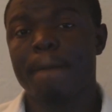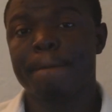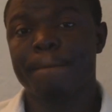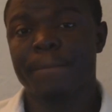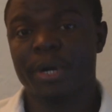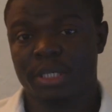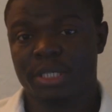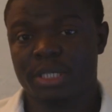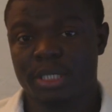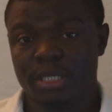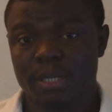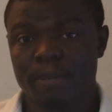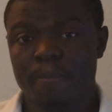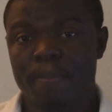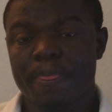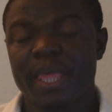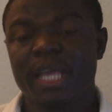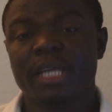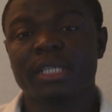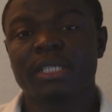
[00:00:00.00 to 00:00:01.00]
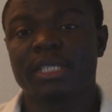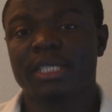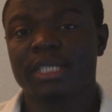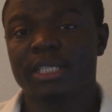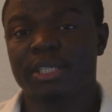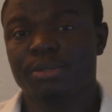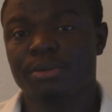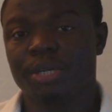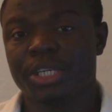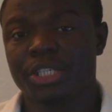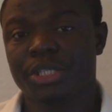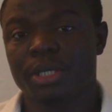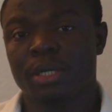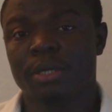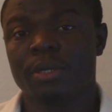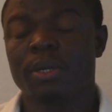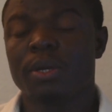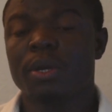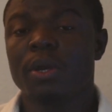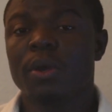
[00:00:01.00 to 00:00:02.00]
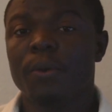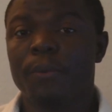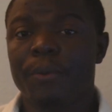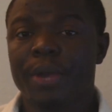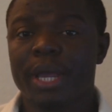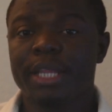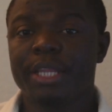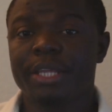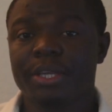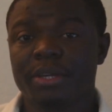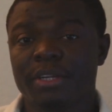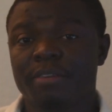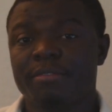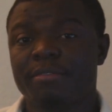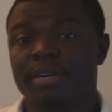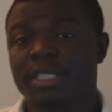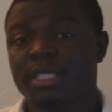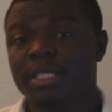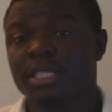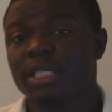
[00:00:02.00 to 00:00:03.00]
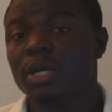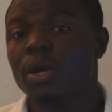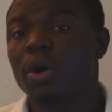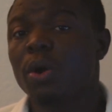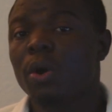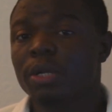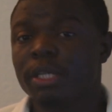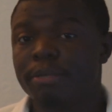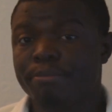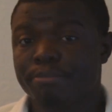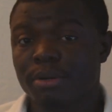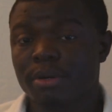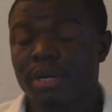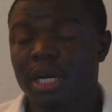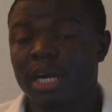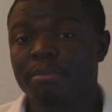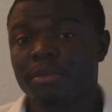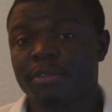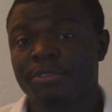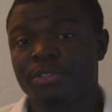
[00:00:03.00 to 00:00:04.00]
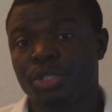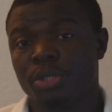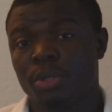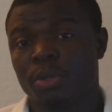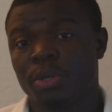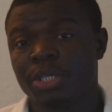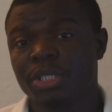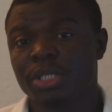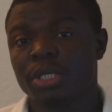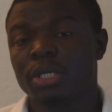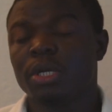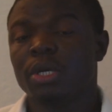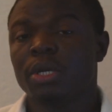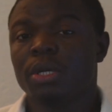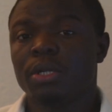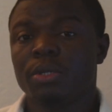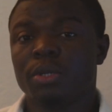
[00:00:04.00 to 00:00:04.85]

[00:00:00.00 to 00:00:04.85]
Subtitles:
But in situation where the university or the program of choice